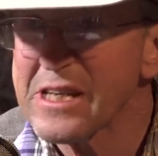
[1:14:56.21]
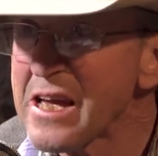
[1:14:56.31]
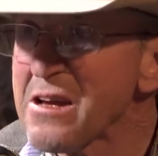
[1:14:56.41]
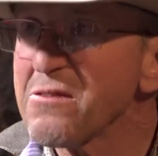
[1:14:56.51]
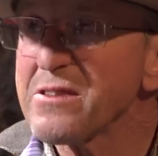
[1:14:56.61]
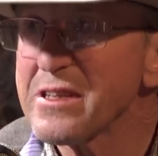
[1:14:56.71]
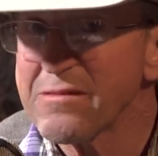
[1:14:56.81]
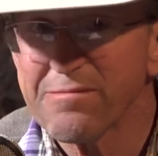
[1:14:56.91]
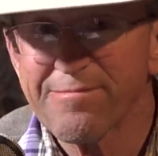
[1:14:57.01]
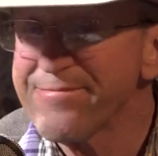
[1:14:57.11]
count
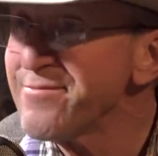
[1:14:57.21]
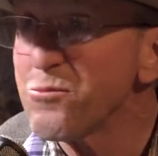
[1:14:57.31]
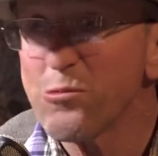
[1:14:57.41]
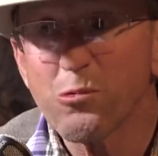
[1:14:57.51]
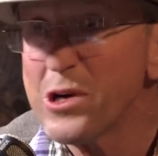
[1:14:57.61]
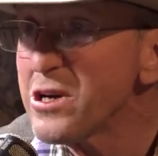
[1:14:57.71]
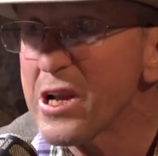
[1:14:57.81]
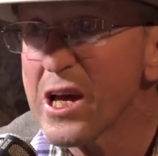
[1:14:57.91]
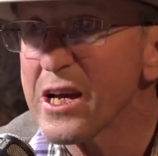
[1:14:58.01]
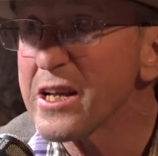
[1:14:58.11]
that
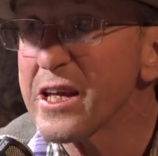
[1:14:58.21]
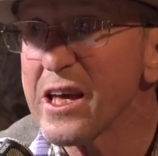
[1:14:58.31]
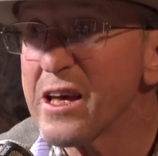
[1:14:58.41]
we're not going to